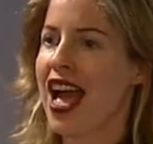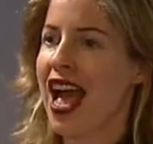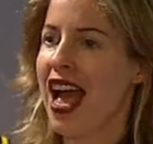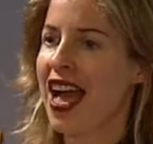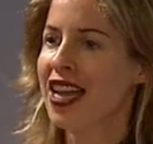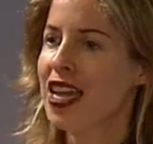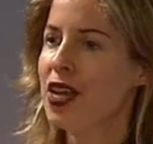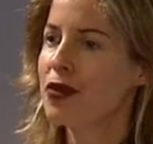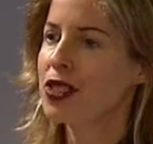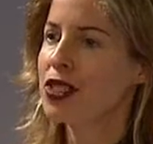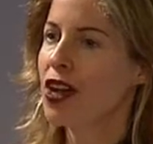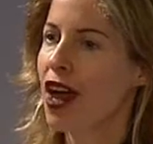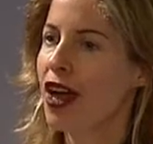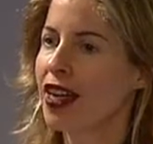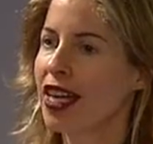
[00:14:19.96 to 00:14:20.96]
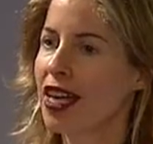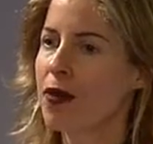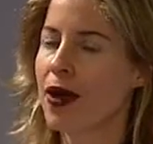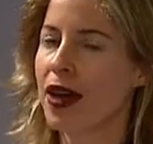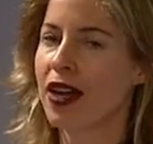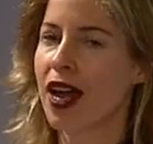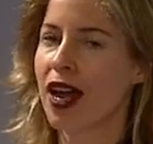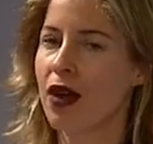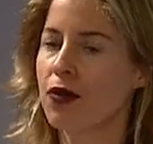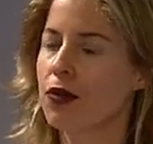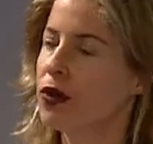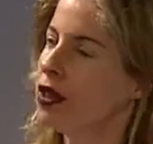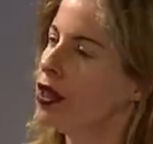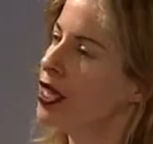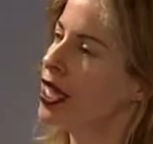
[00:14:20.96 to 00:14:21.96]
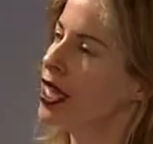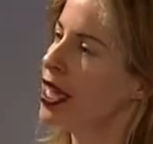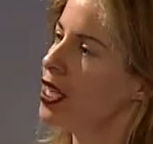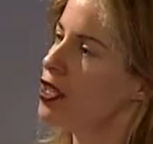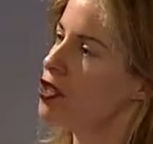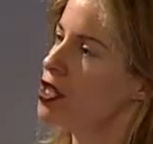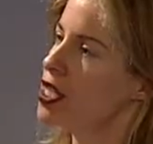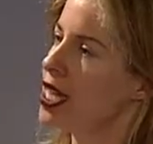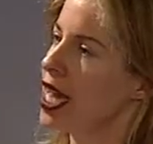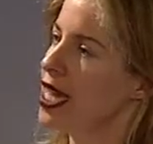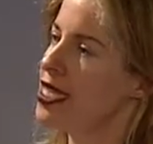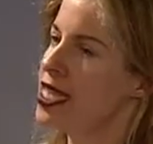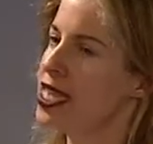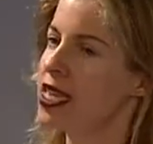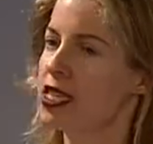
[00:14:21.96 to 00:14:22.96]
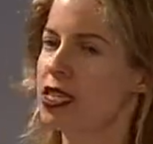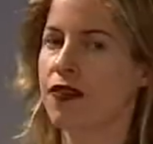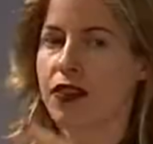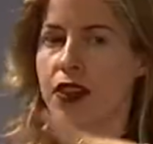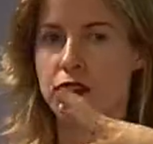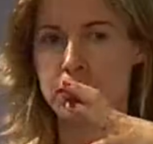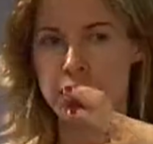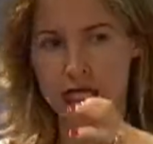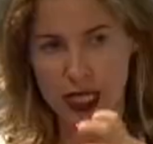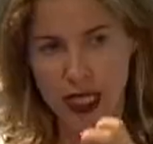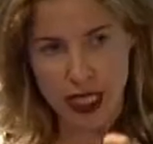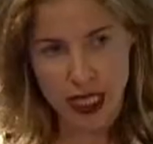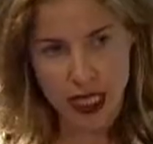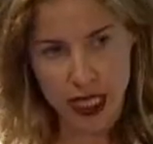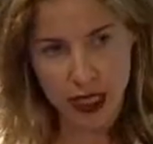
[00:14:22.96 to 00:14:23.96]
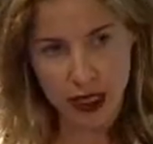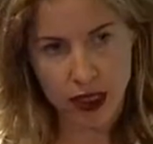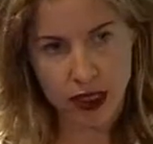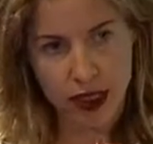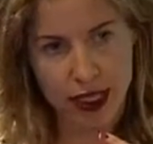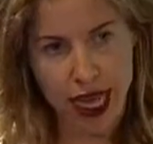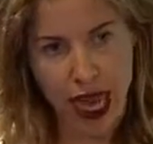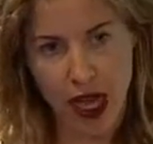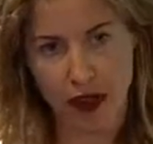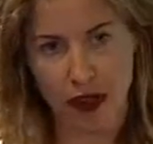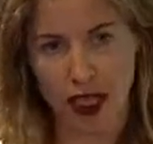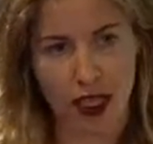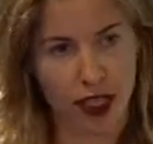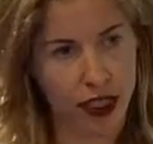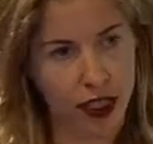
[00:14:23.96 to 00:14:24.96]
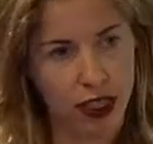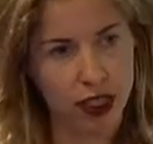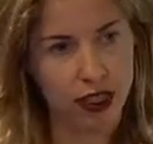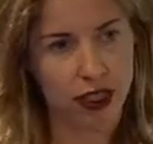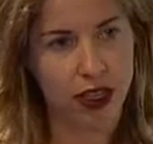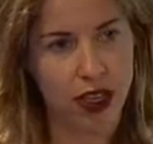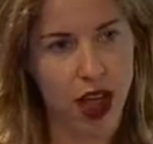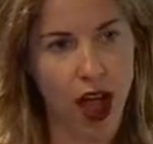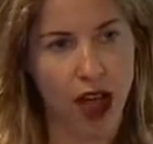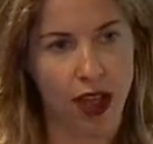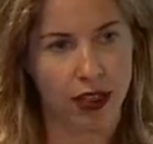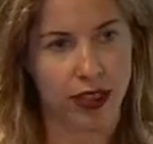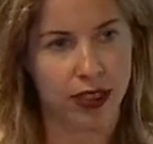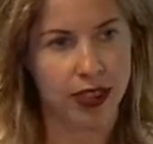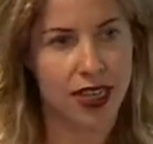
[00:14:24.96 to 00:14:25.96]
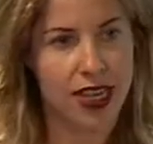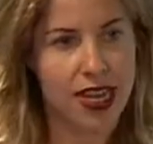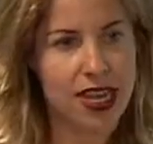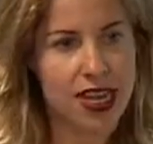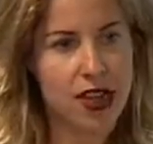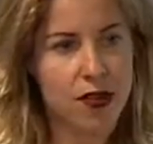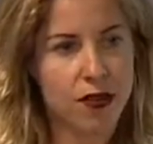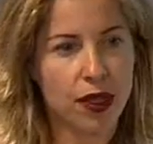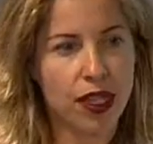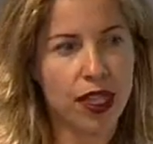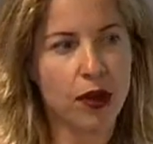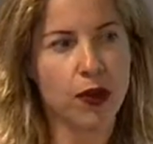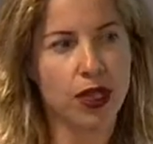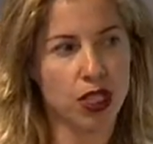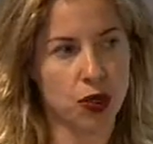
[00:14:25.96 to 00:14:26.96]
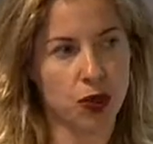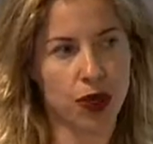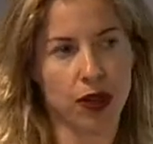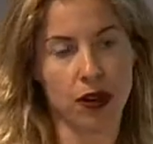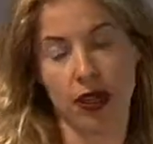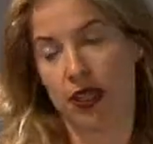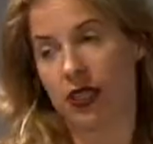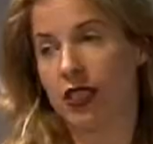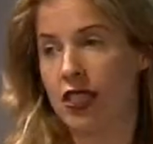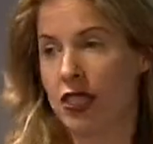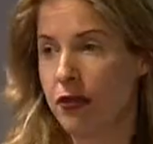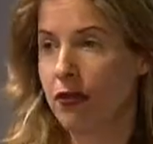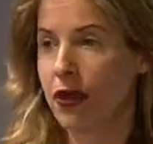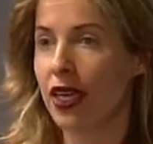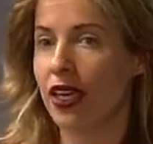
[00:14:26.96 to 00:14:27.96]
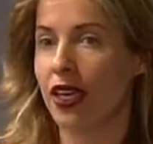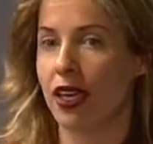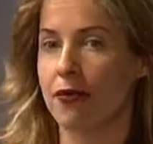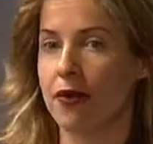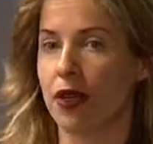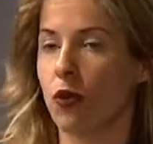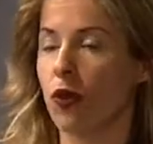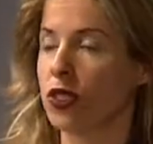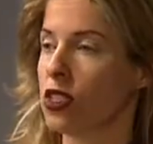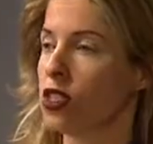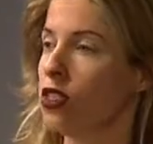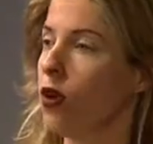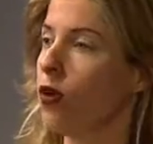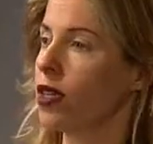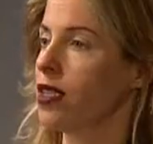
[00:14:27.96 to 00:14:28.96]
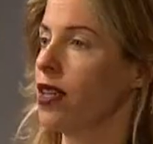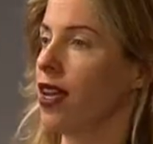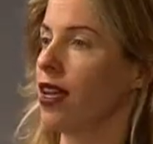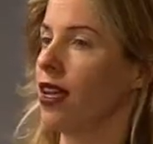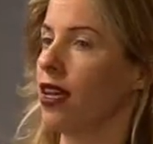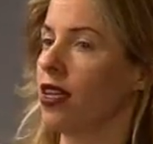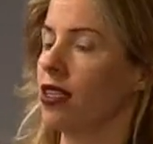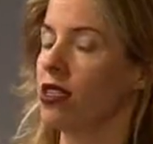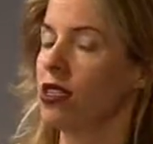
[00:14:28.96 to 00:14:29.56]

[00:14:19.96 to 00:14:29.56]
And he was talking about how really interesting ideas, if they're distilled down like a good sauce, really what Twitter is to me. I mean, what's so exciting